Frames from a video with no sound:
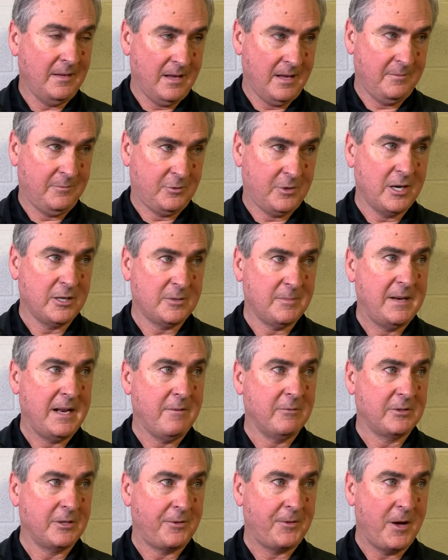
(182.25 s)
Uh, trust me,
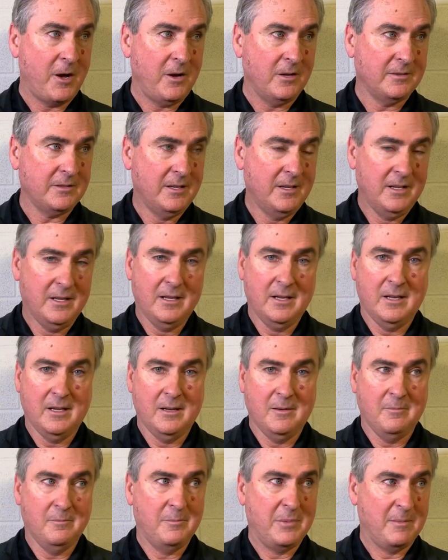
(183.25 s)
that was a fault.
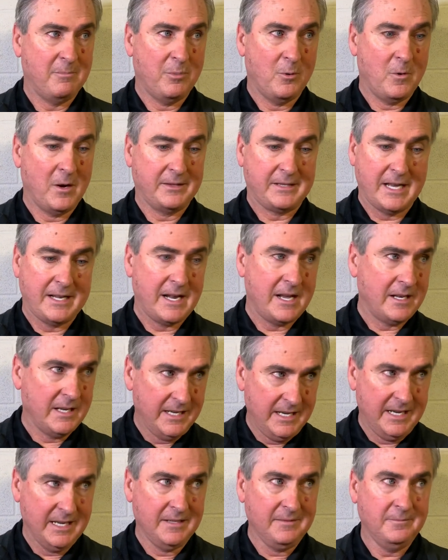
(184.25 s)
But boy, at that other
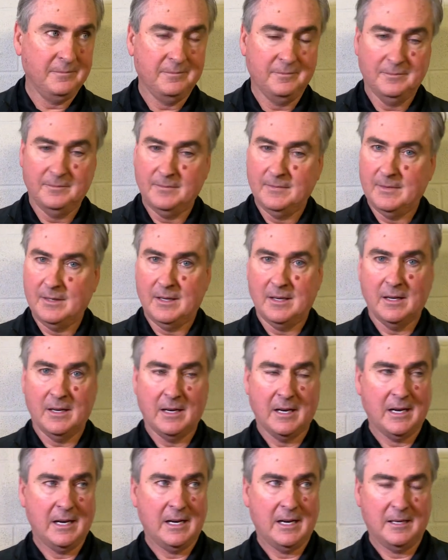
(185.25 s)

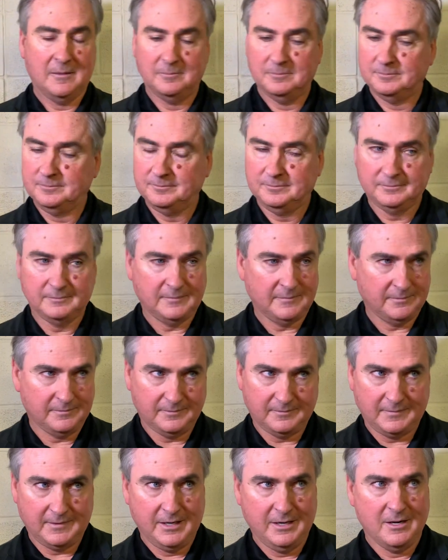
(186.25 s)
end, um,
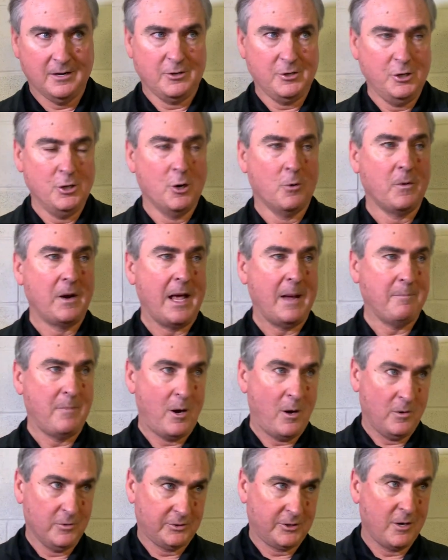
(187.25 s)
you know, you know where that
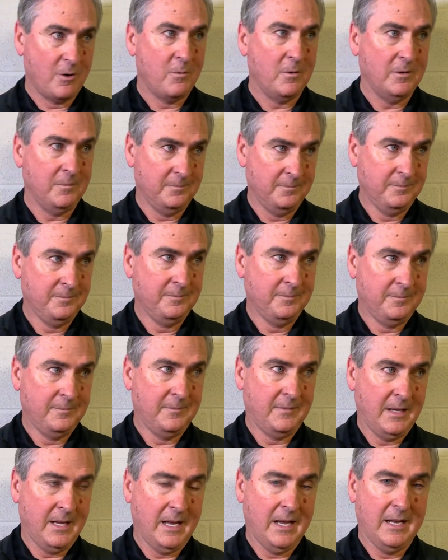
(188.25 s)
ball's going.
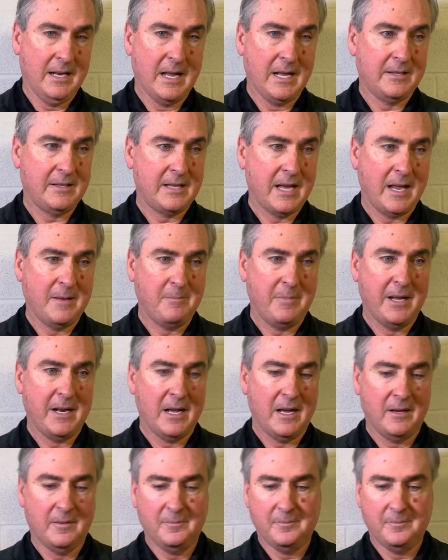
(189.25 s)
And that, had been a,